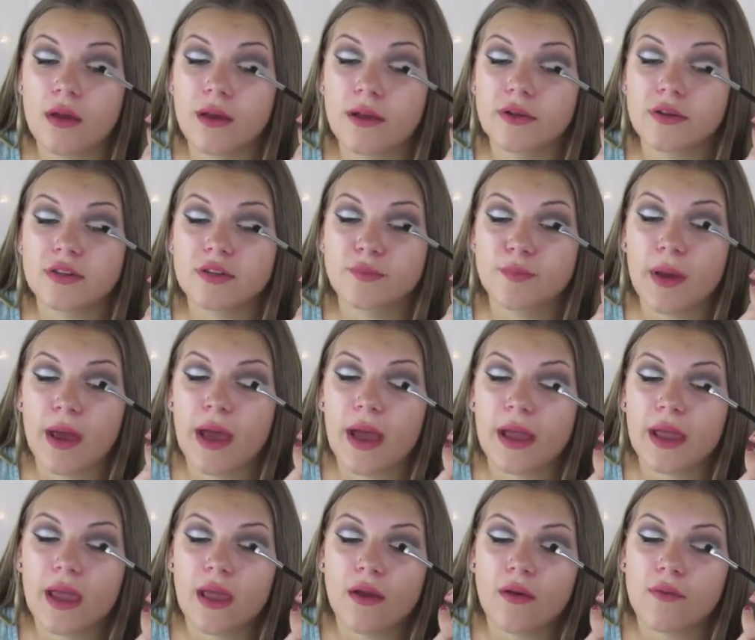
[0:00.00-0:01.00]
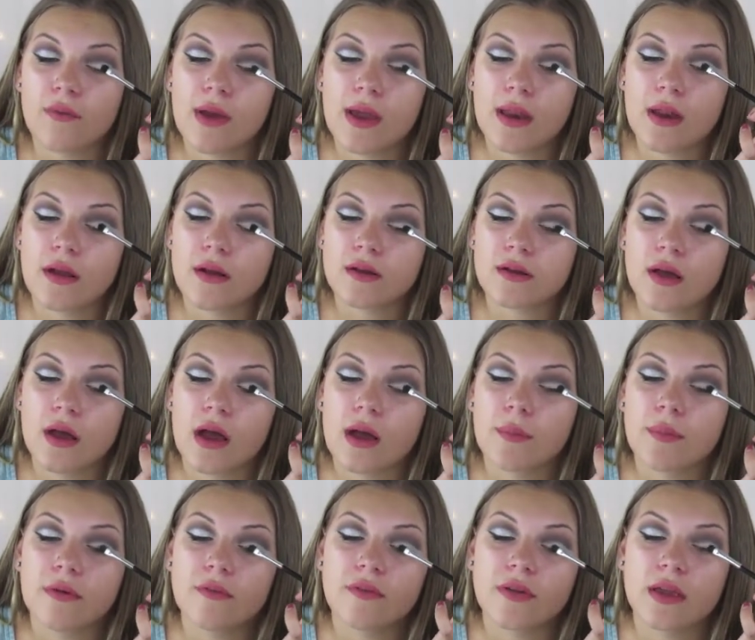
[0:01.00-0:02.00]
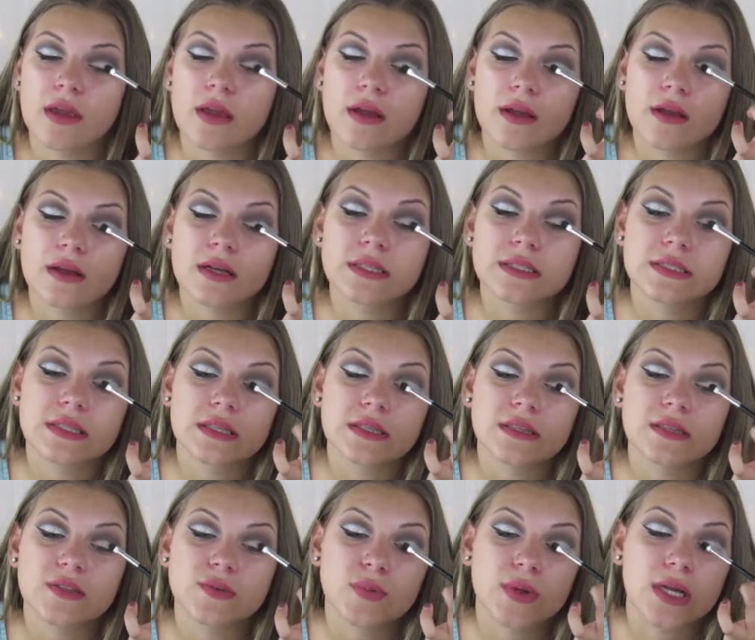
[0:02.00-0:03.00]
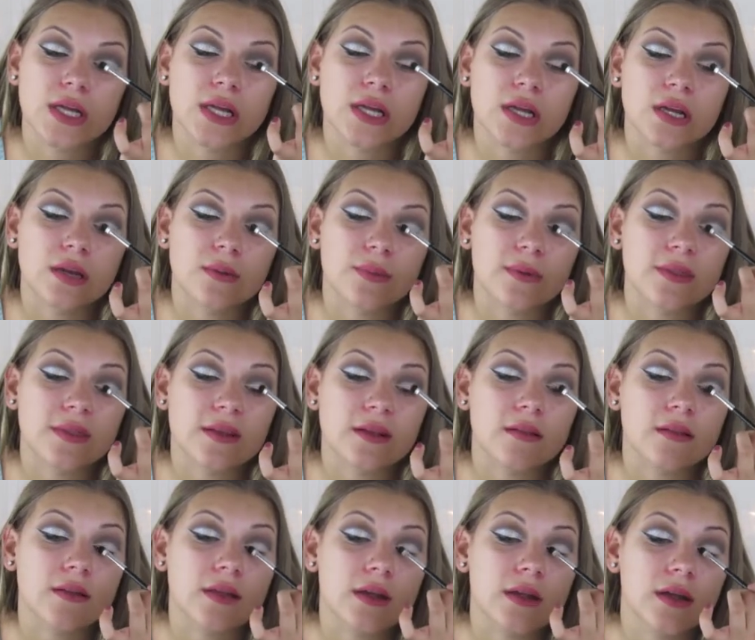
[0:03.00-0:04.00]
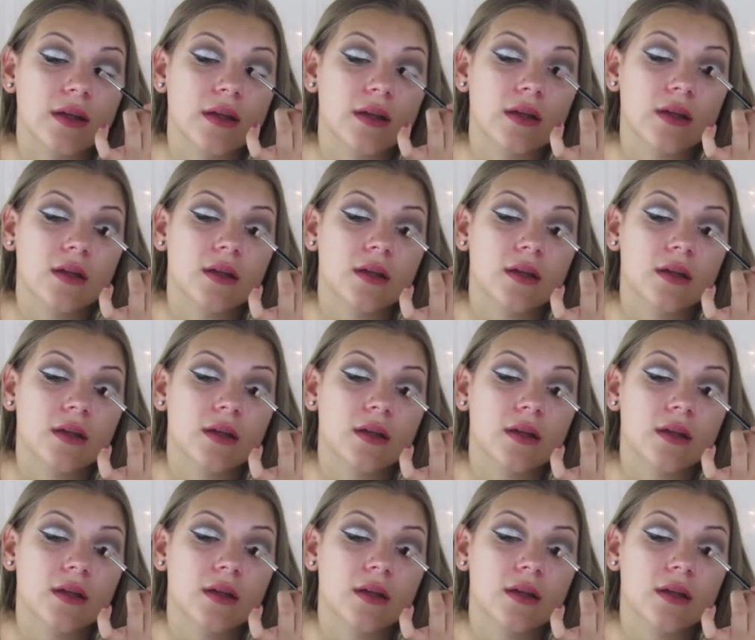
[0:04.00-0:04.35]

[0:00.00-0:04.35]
And just pack it right on top of here, because this is where you're going to put the glitter.